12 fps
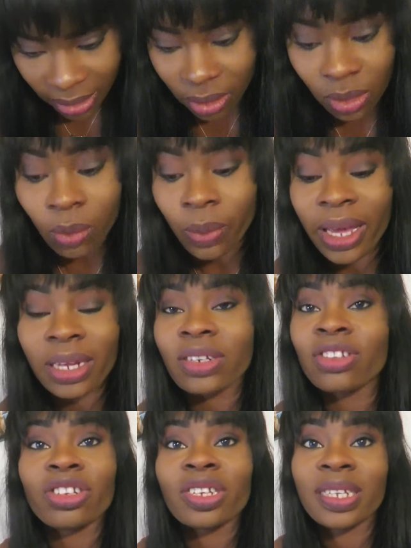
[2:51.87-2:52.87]
I don't know why I
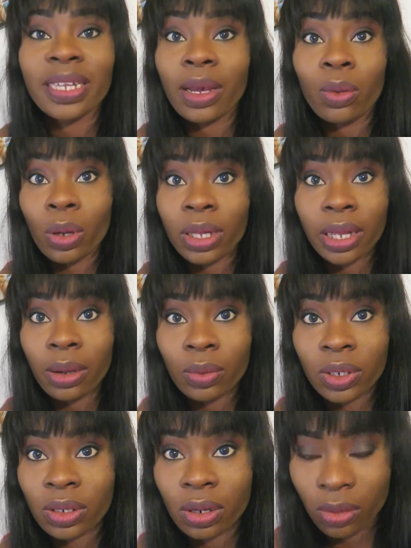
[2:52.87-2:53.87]
didn't just take one that
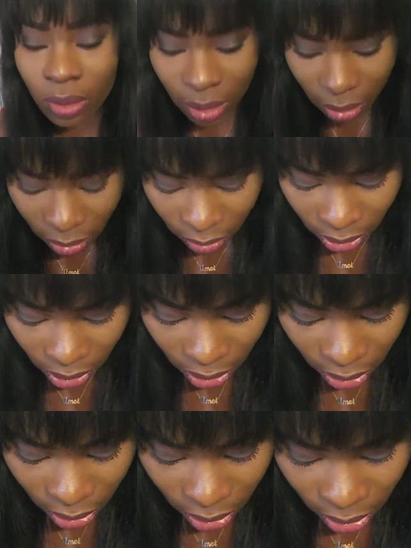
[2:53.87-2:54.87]
was closed
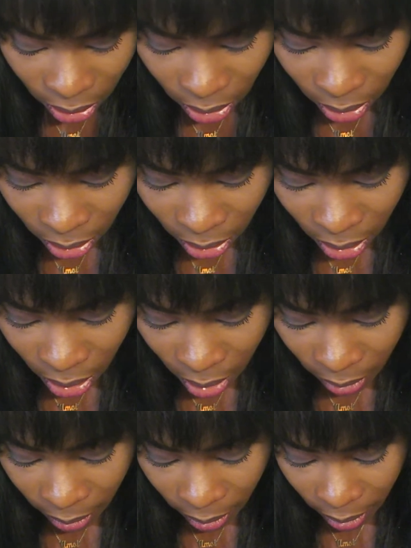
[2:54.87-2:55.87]
already.
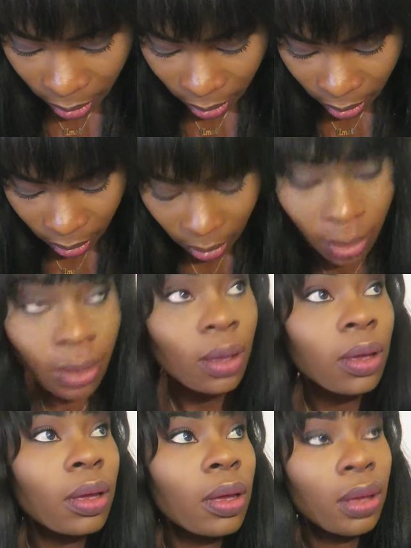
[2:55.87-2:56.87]
No, I opened it in the
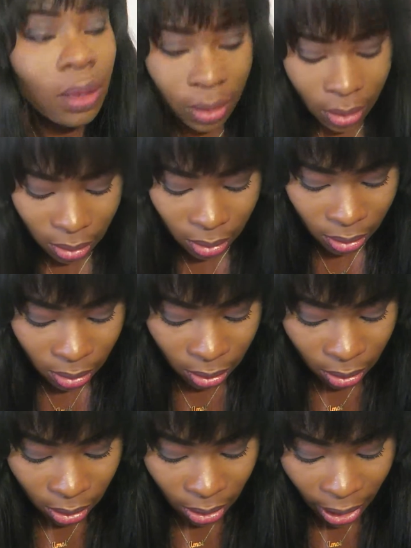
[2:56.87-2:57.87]
bag, I guess.
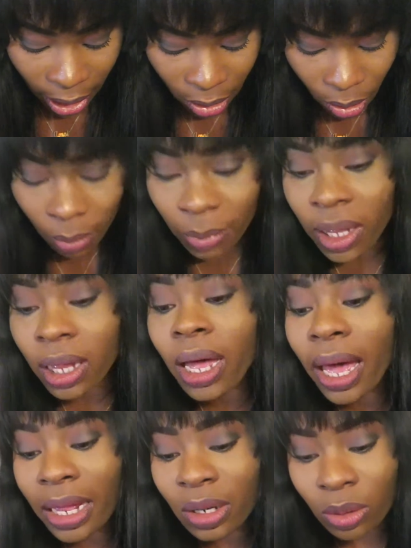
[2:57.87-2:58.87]
Yeah, I know, but
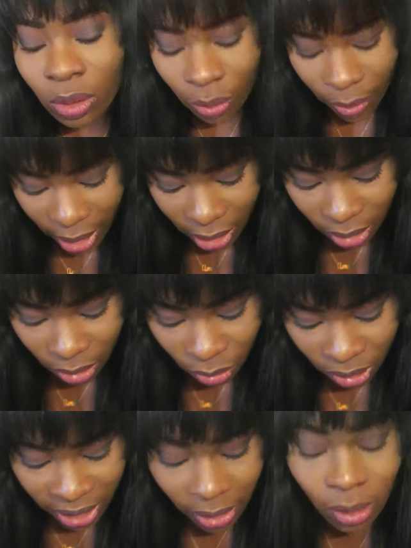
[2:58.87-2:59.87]
I don't know why I
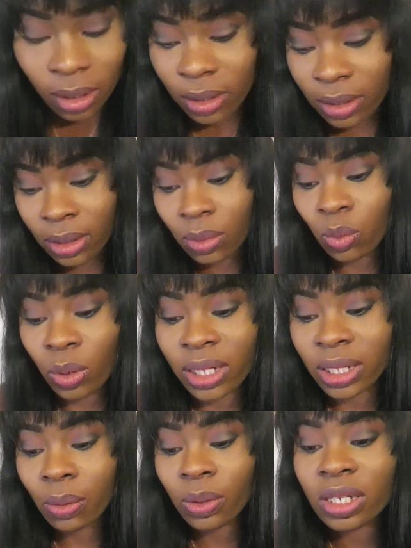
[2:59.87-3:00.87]
didn't take
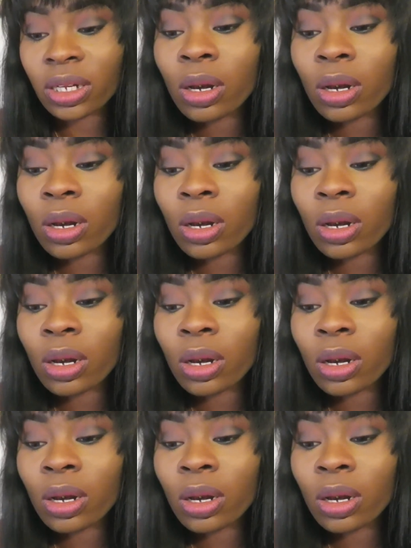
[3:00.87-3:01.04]
one that was